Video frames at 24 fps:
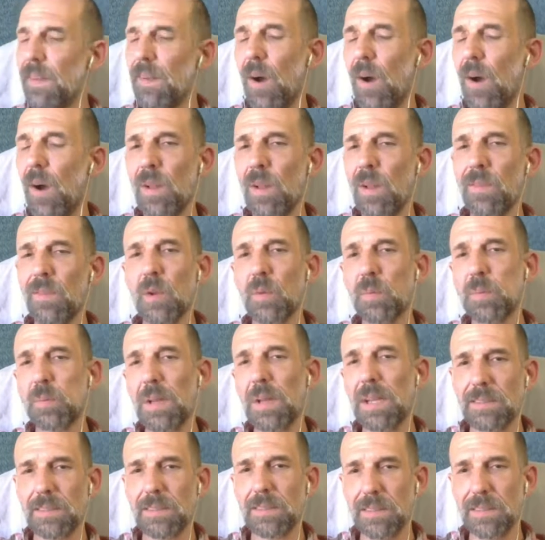All of those
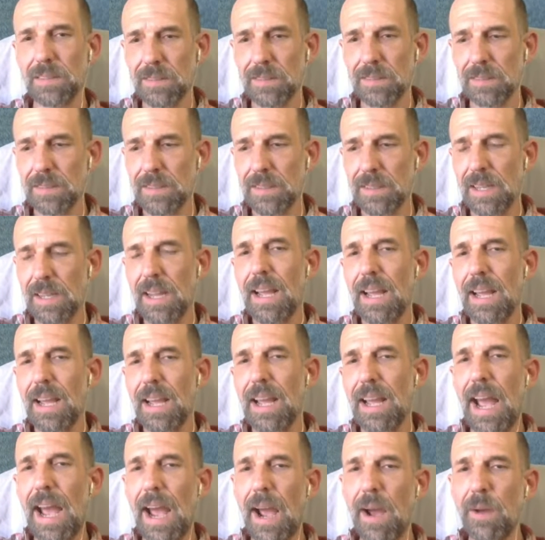places,
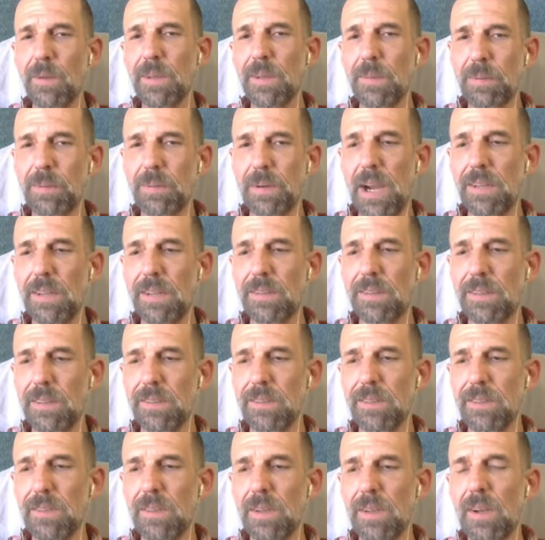housing
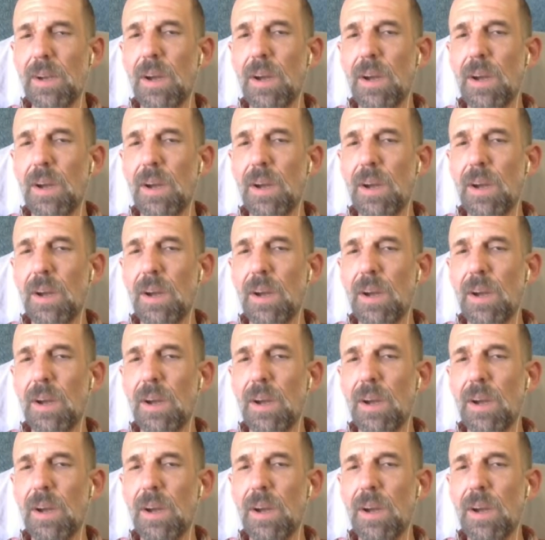prices